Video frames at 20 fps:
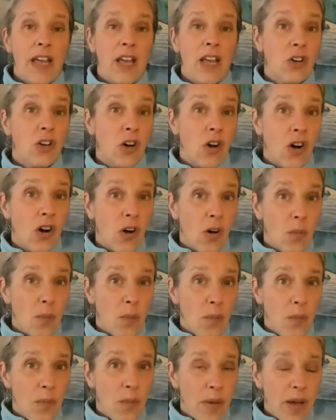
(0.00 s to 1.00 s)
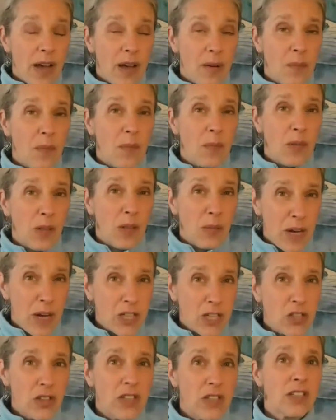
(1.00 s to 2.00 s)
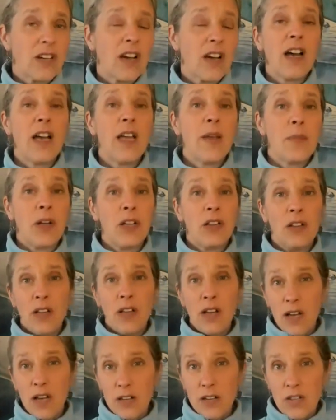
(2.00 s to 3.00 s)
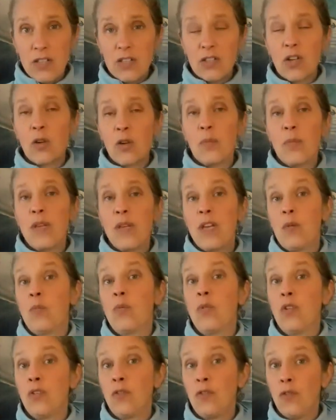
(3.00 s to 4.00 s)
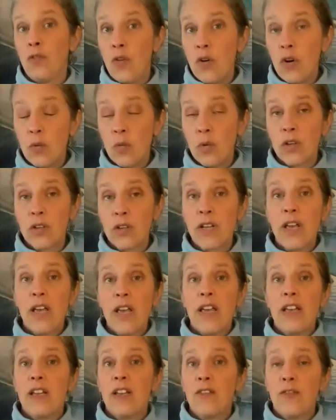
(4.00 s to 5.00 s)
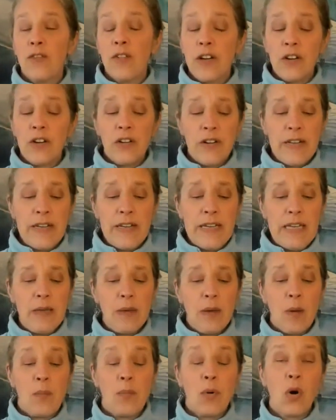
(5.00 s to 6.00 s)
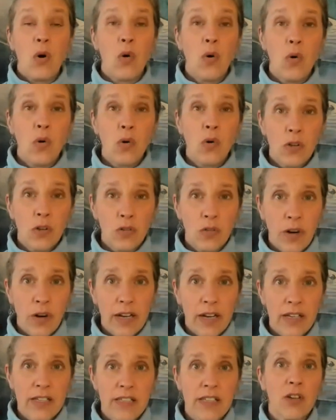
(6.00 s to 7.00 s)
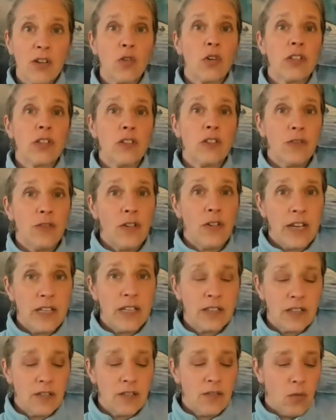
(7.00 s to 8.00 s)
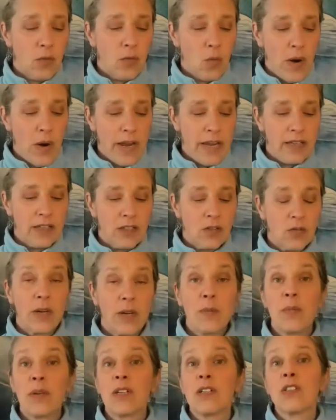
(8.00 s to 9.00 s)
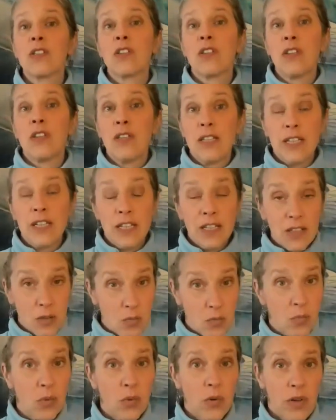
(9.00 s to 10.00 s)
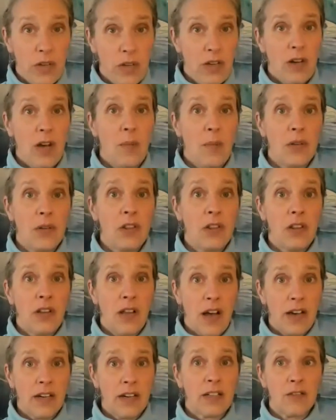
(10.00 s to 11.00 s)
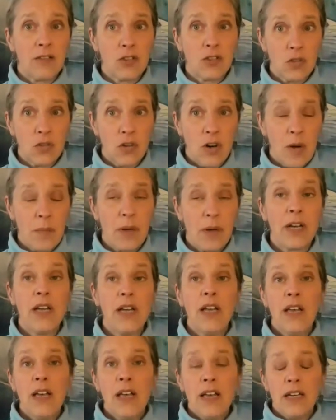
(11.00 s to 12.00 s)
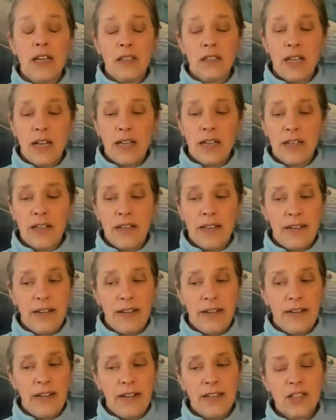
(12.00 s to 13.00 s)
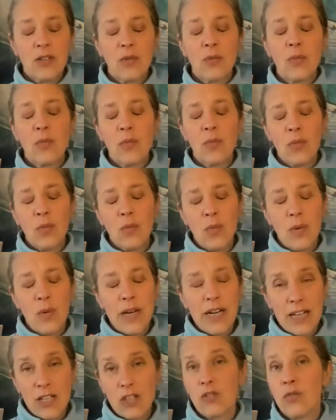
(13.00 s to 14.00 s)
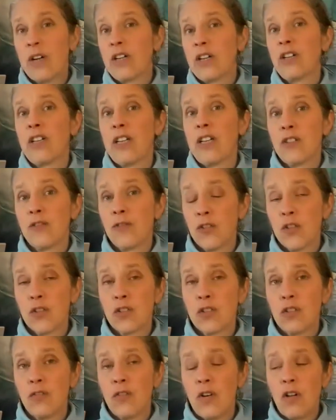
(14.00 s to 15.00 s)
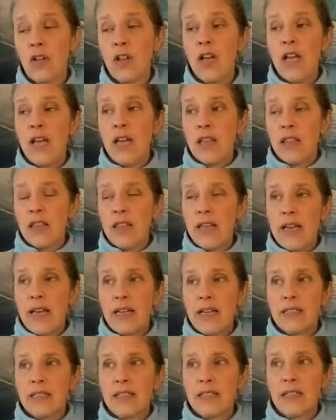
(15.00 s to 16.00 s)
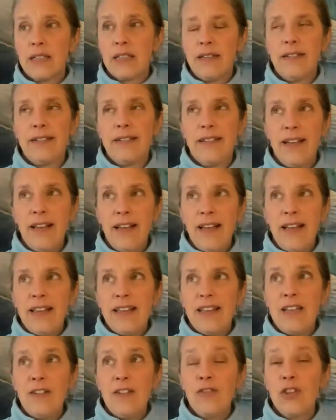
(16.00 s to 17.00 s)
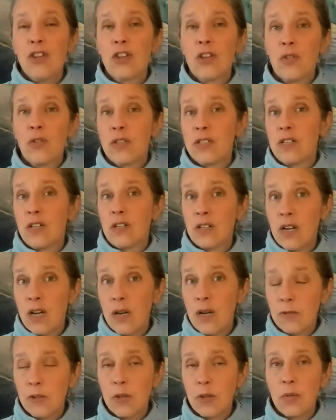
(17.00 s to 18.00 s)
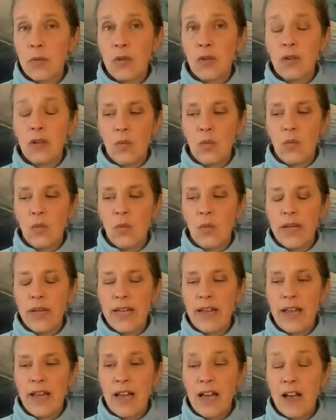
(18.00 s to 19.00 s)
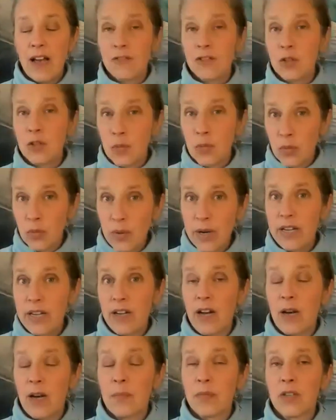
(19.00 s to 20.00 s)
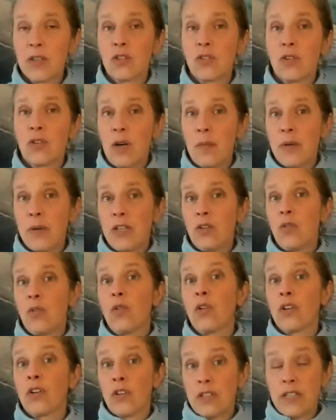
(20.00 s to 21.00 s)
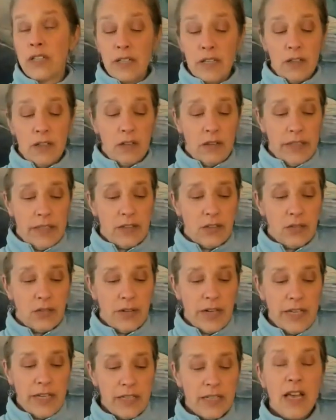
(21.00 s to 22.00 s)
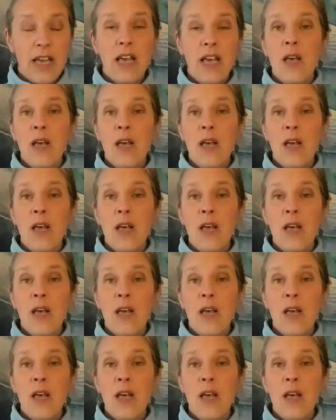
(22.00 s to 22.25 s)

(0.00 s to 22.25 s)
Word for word: And much of the time, a lot of these are being put forward in very polarizing or divisive ways, right? Because it is bringing up a lot of trauma and a lot. And so one has to recognize, first of all, that even though it's uncomfortable, we have to bring up the trauma in order to heal it, right?